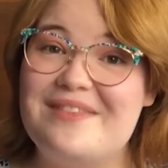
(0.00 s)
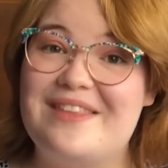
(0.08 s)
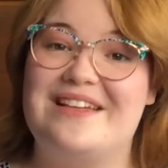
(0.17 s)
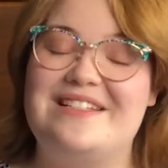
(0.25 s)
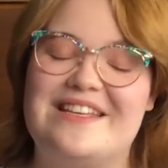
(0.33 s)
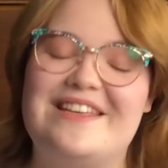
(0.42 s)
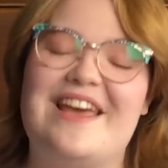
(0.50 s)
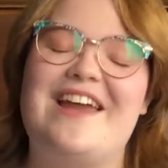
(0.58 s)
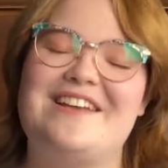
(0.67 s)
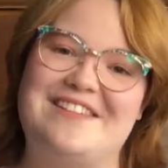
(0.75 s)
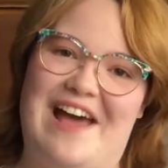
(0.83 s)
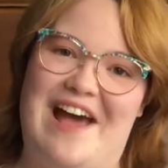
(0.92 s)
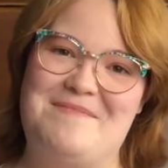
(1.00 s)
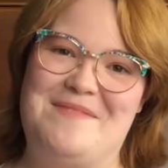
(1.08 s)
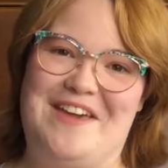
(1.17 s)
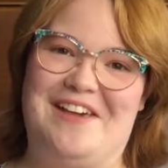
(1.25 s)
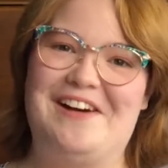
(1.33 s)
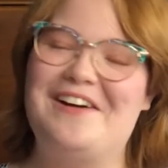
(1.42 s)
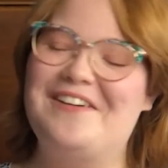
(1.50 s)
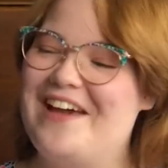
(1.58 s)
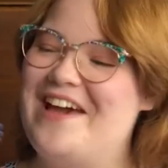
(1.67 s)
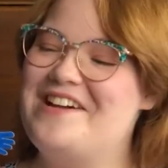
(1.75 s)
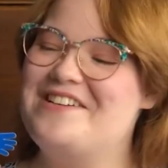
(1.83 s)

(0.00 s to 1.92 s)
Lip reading: and to get us happy, okay?